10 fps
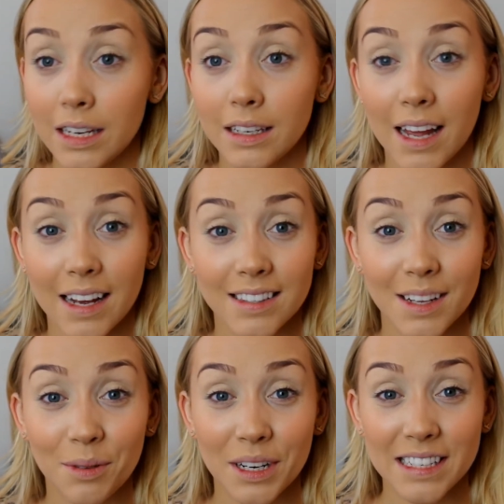Next
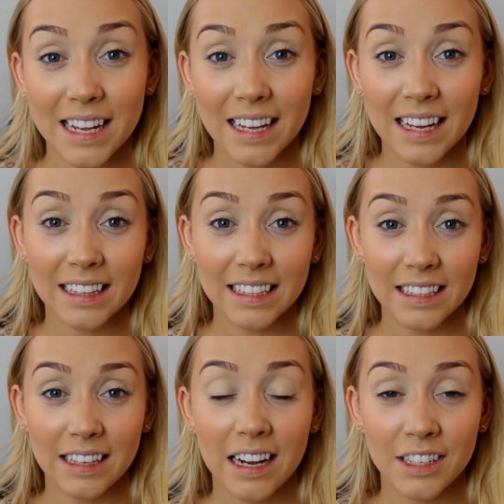I'm going to take a
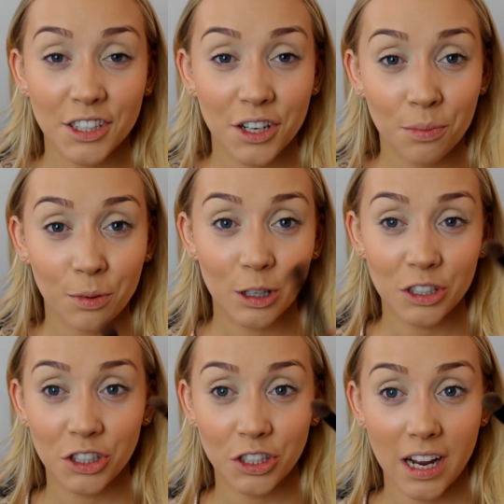clean eyeshadow
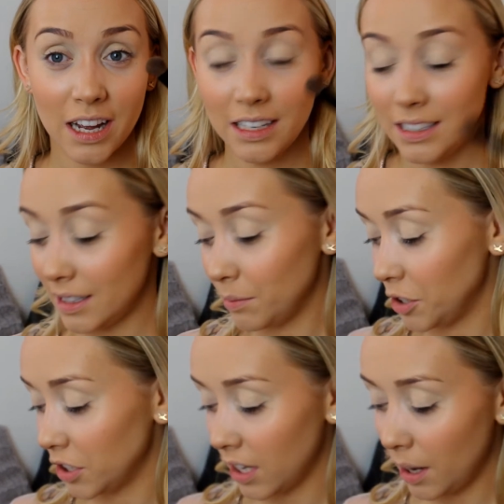brush and I'm
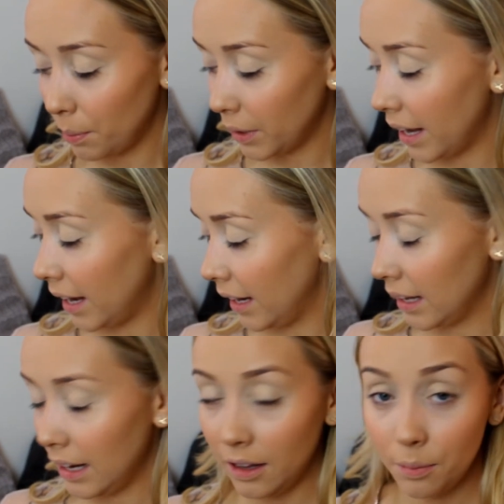just going to
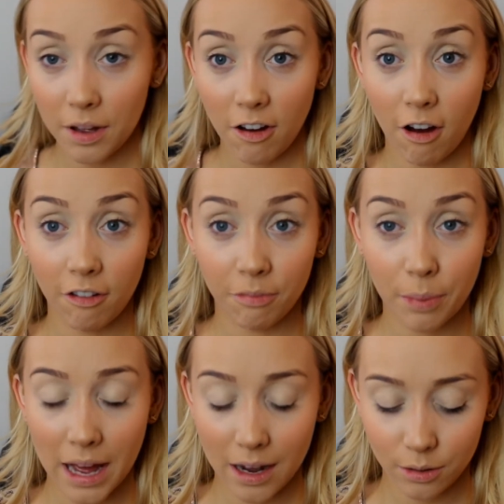apply a little bit of
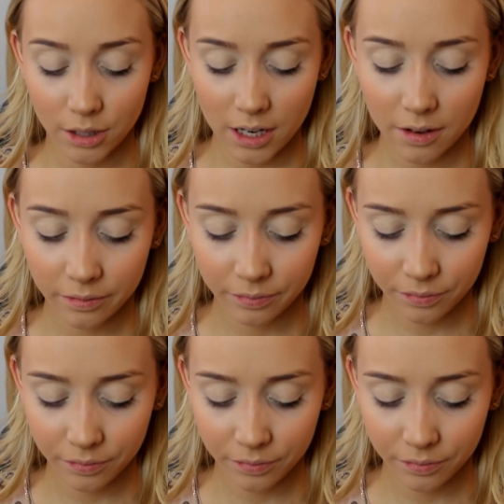powder.